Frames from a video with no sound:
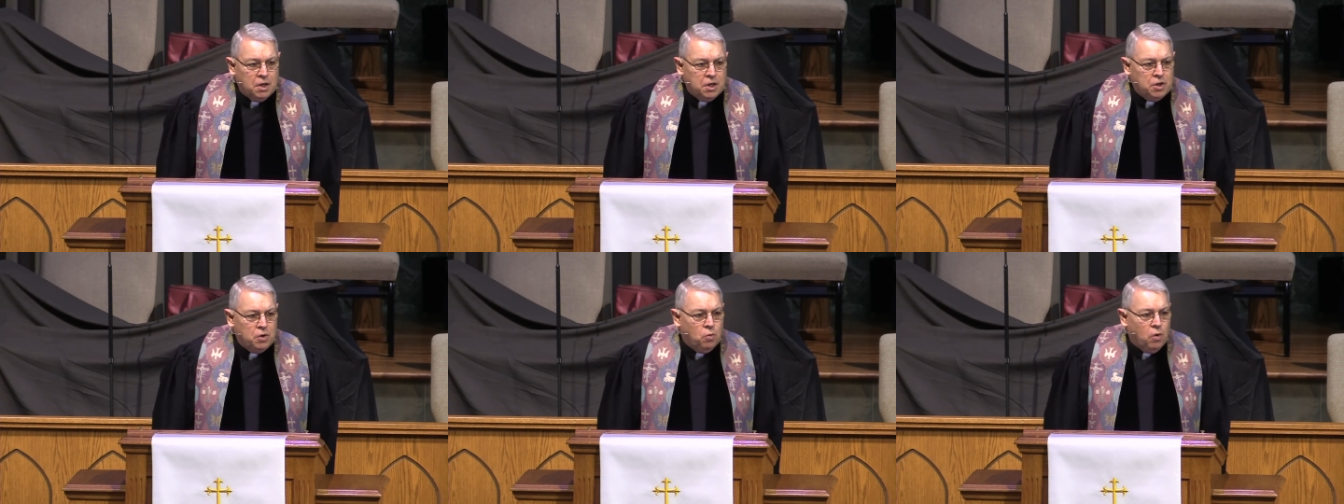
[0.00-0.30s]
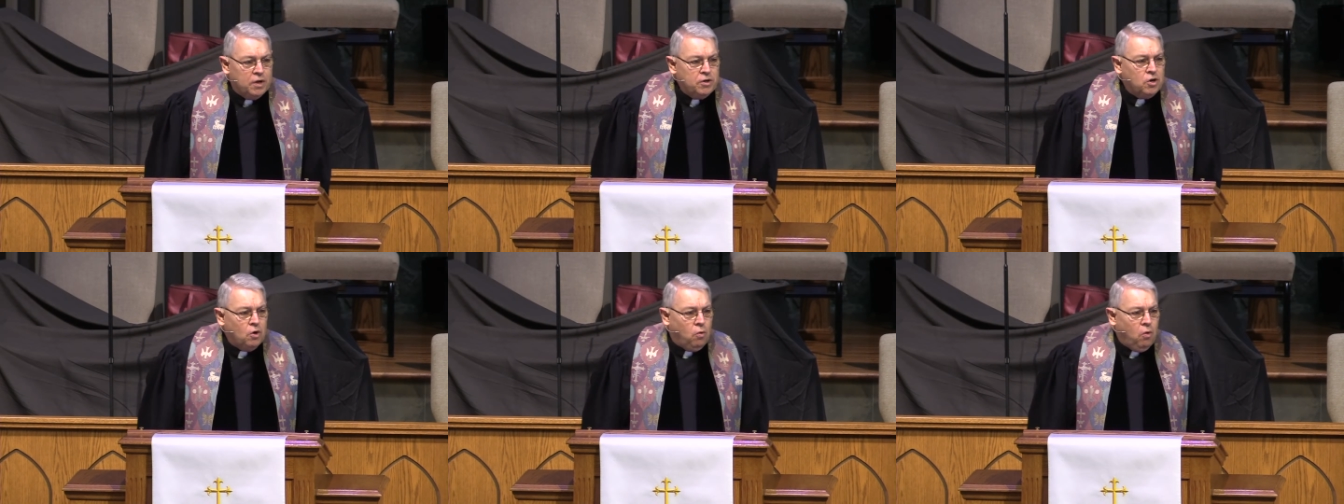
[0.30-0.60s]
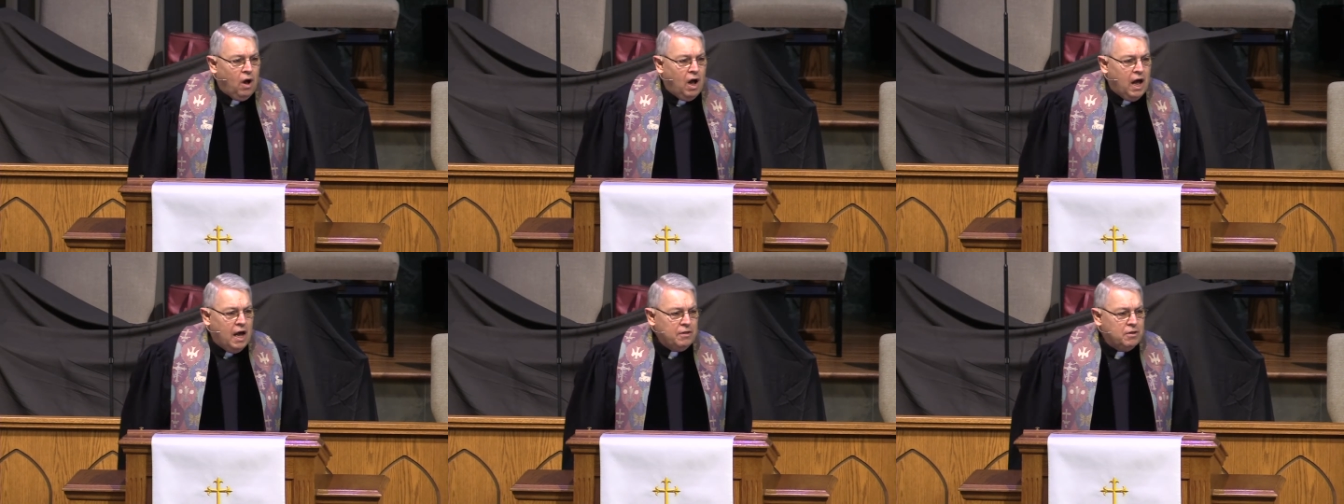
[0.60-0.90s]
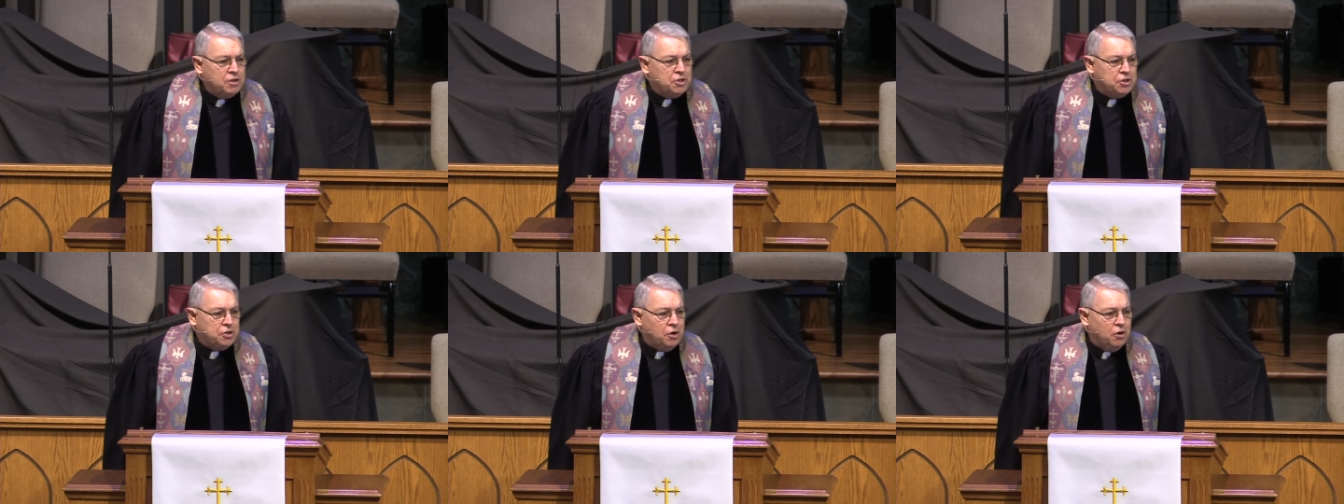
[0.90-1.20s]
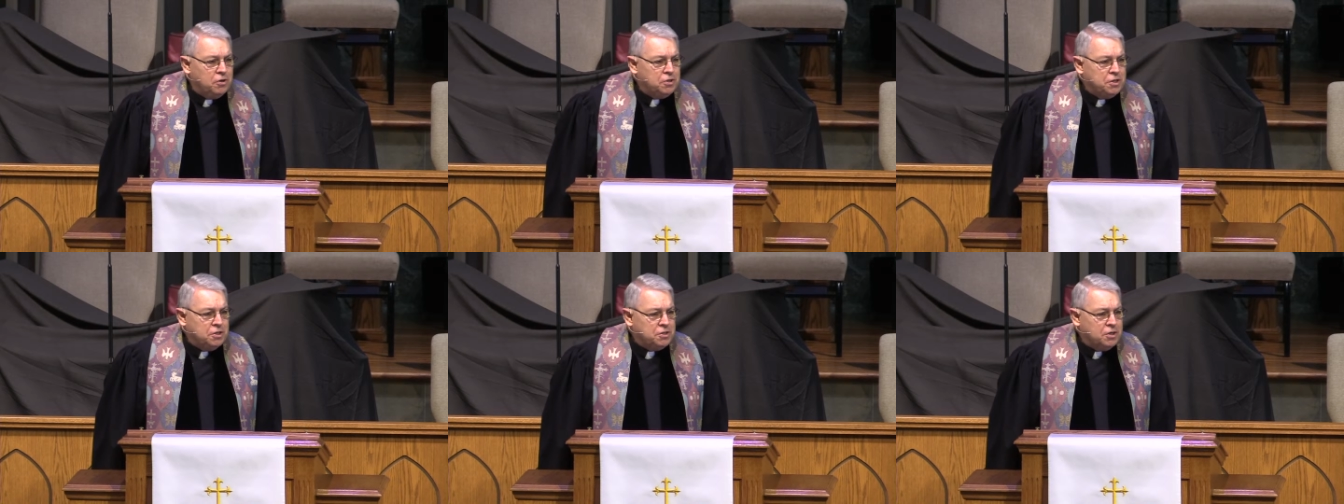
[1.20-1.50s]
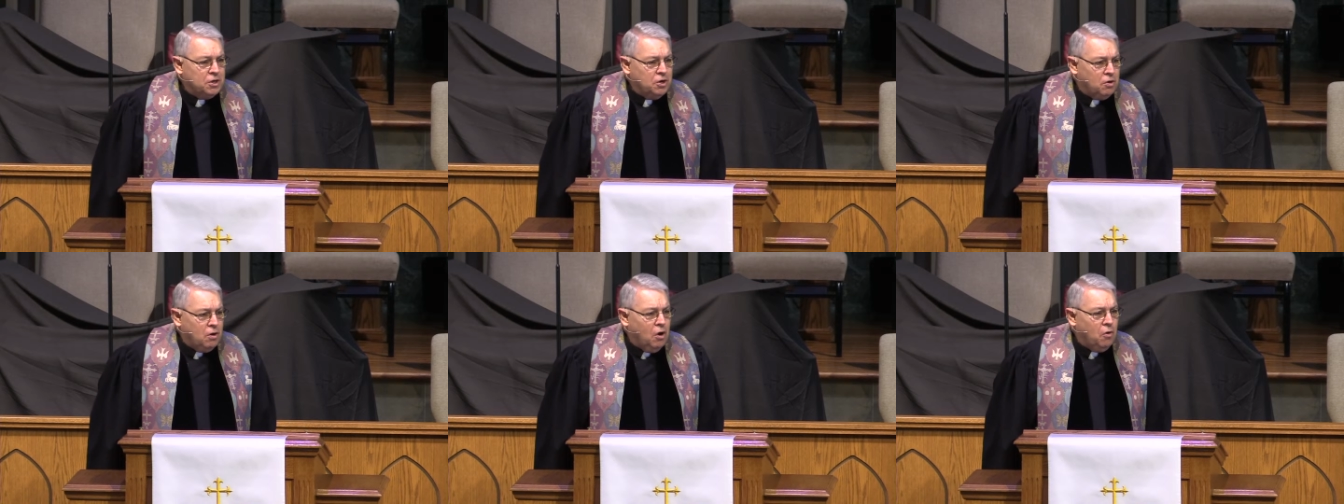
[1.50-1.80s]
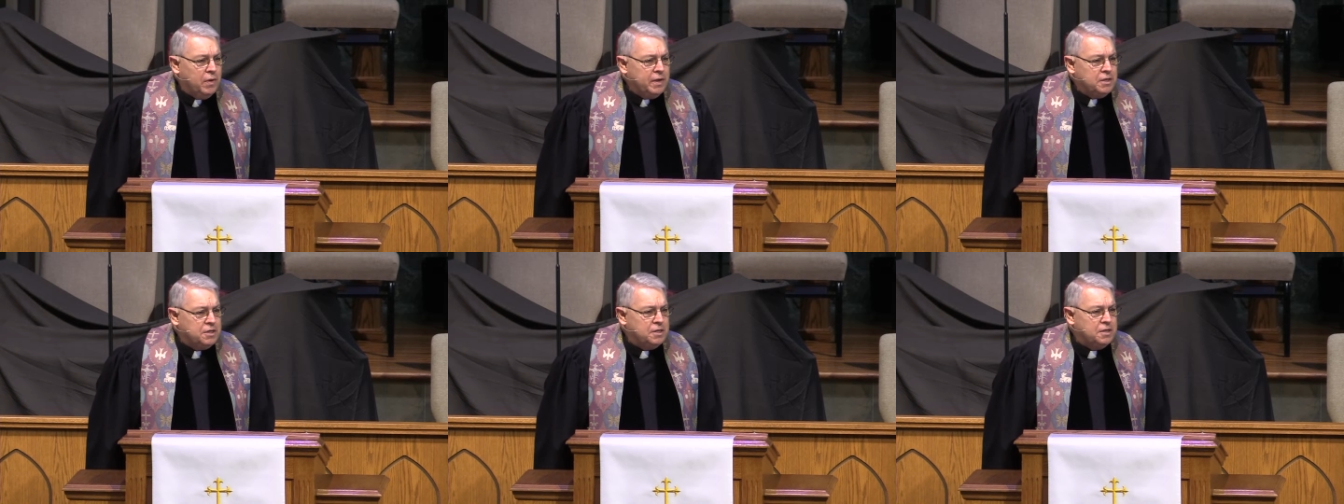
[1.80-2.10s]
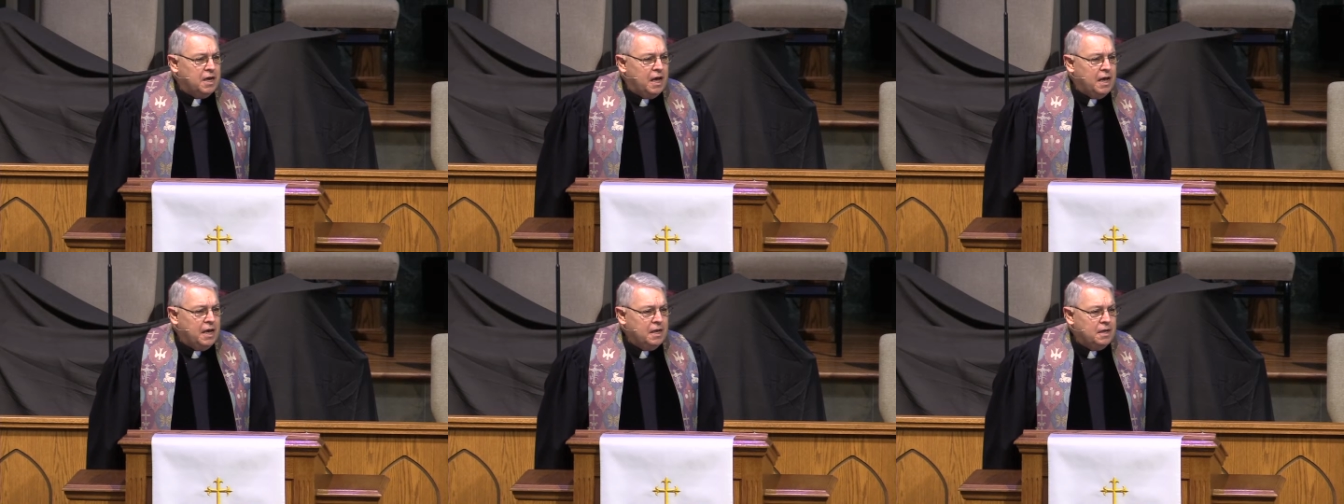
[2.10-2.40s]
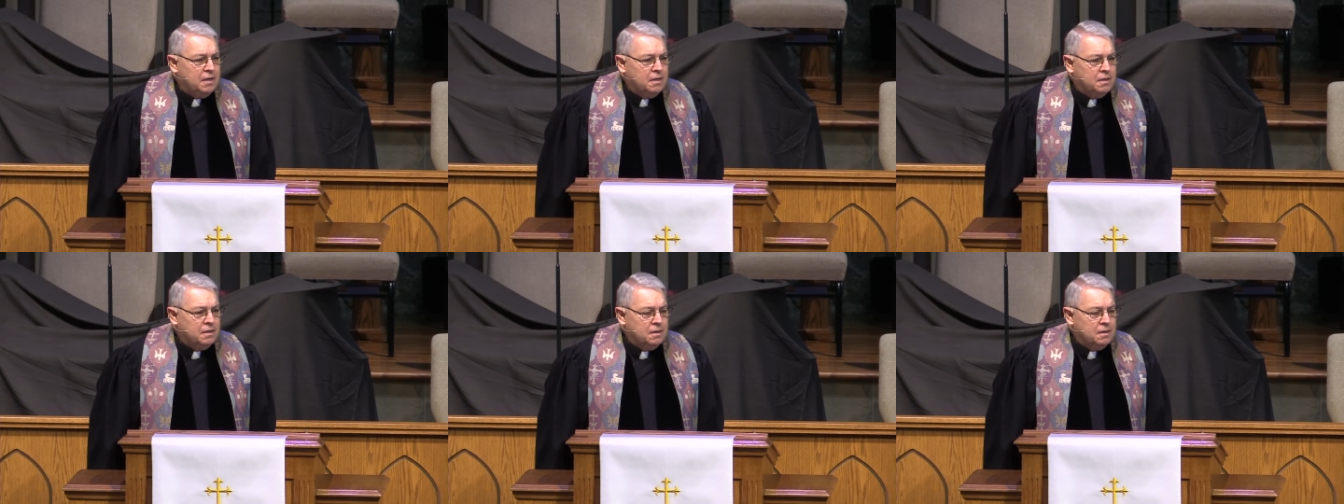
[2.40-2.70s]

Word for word: You wonder why the church isn't growing today?